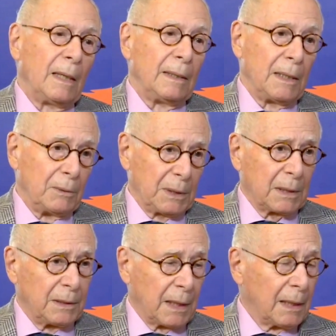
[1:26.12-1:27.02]
And then it was
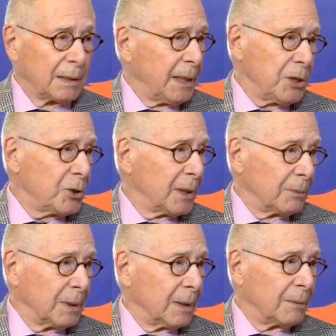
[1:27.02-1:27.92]
consolidation
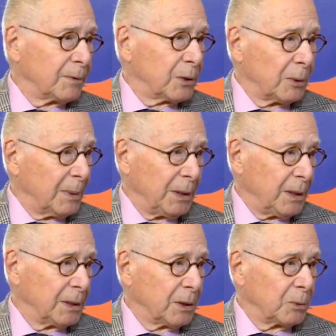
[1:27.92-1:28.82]
that went on for so many
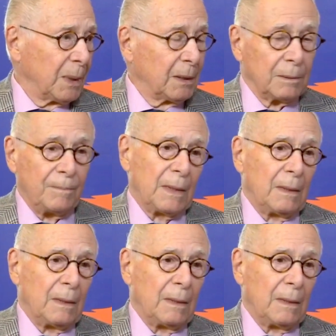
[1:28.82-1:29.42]
years as well.